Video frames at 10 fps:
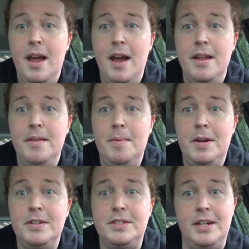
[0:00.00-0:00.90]
And the
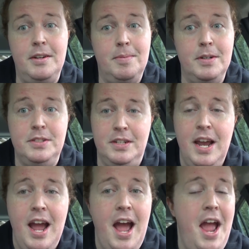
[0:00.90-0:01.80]
motorcycle
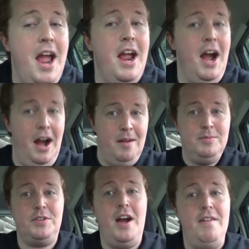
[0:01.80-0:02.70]
person, hey,
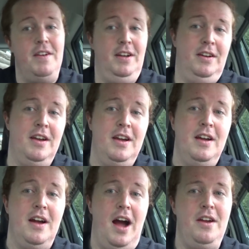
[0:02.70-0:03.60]
I'm driving.
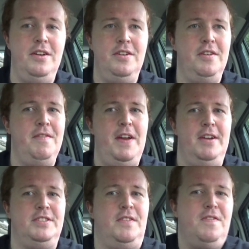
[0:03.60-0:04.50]
I know you're doing a
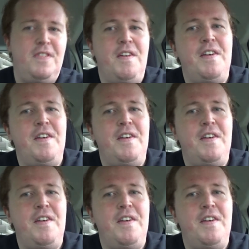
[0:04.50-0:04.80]
video, so